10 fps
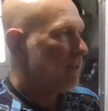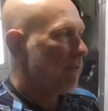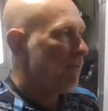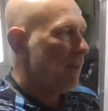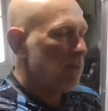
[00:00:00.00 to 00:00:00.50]

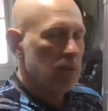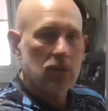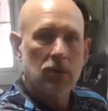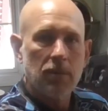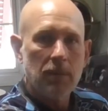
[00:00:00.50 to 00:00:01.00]

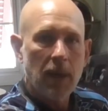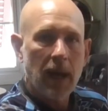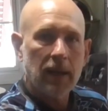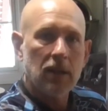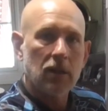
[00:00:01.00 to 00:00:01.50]
defenders to be
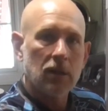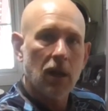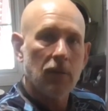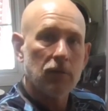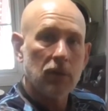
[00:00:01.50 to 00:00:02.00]
back here
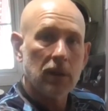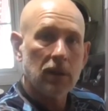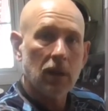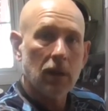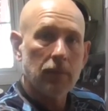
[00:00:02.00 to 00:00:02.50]

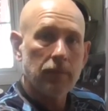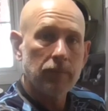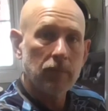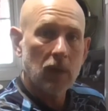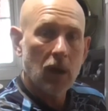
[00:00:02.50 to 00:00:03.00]
covering
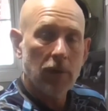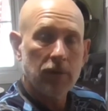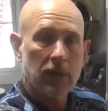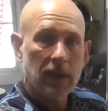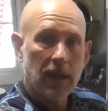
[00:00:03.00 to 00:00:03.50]

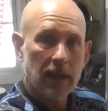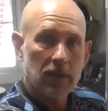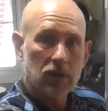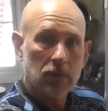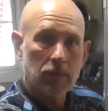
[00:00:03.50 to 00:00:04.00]

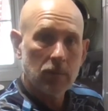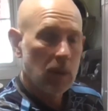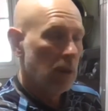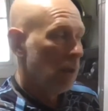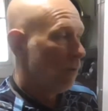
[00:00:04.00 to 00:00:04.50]
kicks.
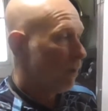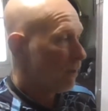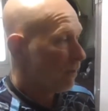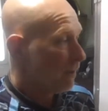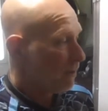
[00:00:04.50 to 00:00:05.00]

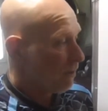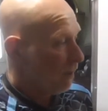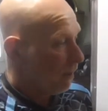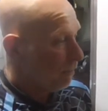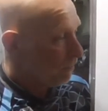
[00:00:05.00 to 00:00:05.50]
Whether it's
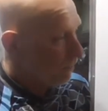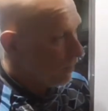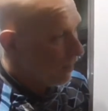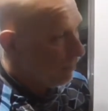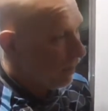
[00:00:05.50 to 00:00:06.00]

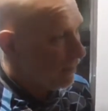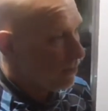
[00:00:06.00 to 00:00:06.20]
they might